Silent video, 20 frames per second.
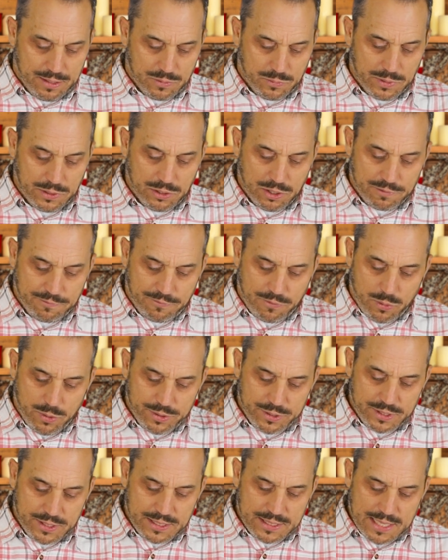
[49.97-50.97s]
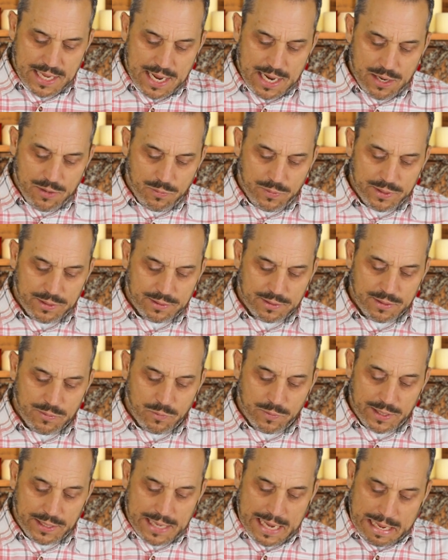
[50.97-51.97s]
We look forward to the day
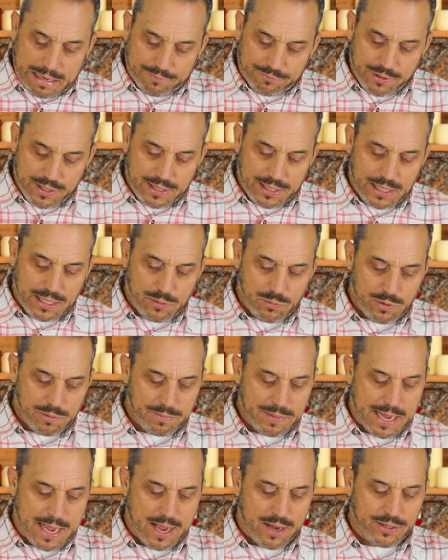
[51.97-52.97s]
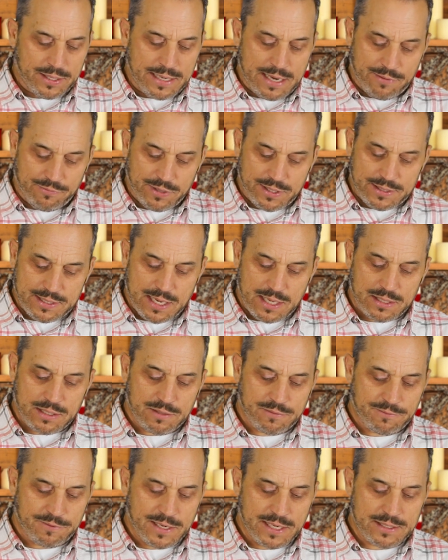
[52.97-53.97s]
when every knee will bow and every tongue
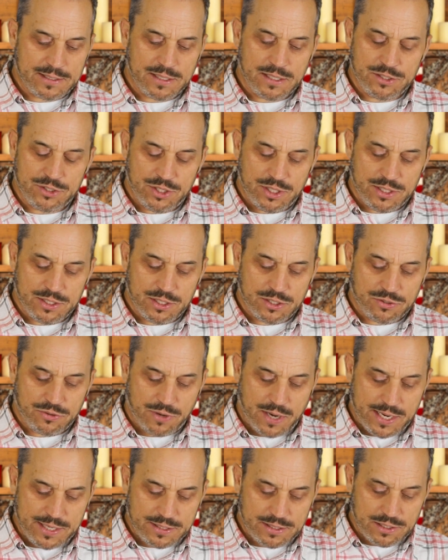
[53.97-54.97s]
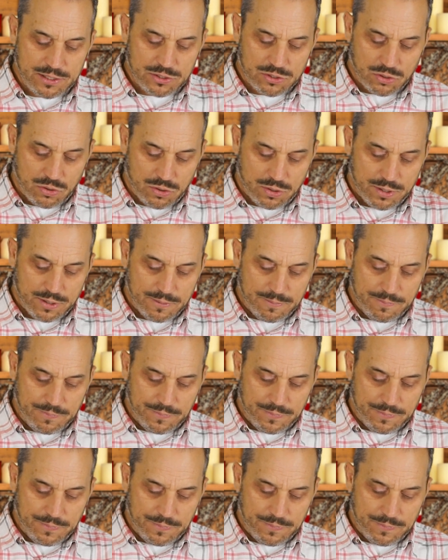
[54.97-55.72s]
confess that Jesus Christ is Lord.